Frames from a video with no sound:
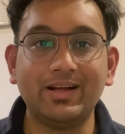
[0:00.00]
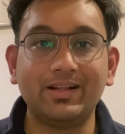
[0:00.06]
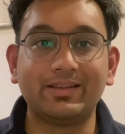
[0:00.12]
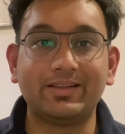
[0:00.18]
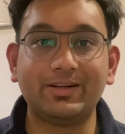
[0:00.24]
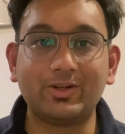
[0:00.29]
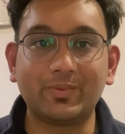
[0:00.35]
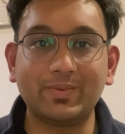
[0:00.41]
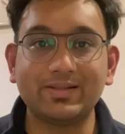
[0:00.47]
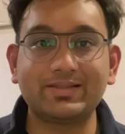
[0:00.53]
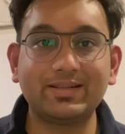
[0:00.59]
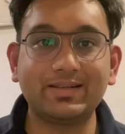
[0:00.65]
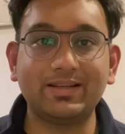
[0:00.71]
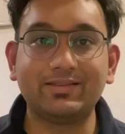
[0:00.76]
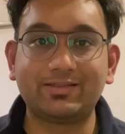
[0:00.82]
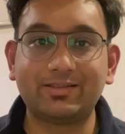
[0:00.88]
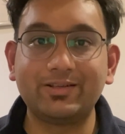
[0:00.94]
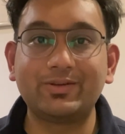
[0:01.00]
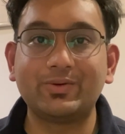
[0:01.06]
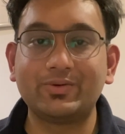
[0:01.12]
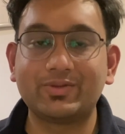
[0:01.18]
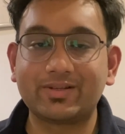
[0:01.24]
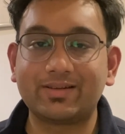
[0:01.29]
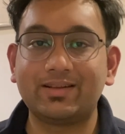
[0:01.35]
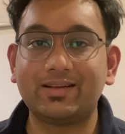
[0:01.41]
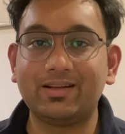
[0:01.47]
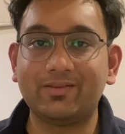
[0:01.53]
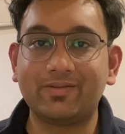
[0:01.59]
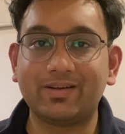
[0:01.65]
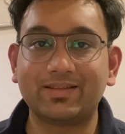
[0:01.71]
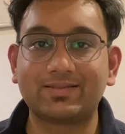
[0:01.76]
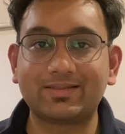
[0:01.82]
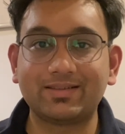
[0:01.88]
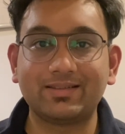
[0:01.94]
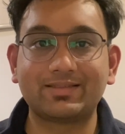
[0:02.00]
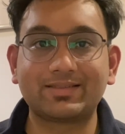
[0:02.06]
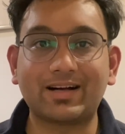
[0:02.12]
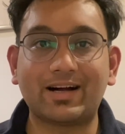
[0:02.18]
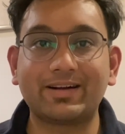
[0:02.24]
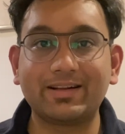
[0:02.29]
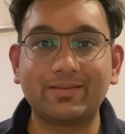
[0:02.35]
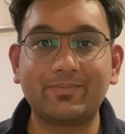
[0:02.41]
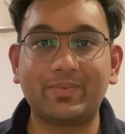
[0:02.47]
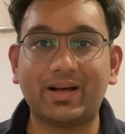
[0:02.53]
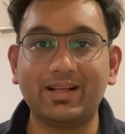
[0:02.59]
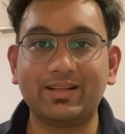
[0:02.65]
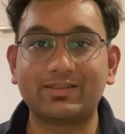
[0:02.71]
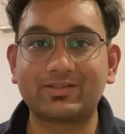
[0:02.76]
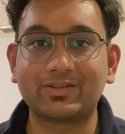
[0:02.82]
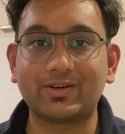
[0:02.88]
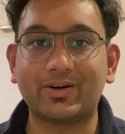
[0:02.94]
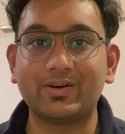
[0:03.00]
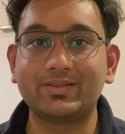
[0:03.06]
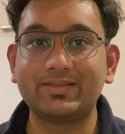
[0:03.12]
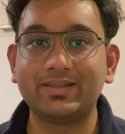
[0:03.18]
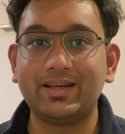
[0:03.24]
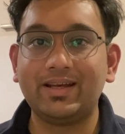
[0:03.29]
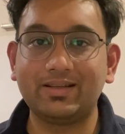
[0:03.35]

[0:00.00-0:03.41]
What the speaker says: the domestic institutional investors started buying stocks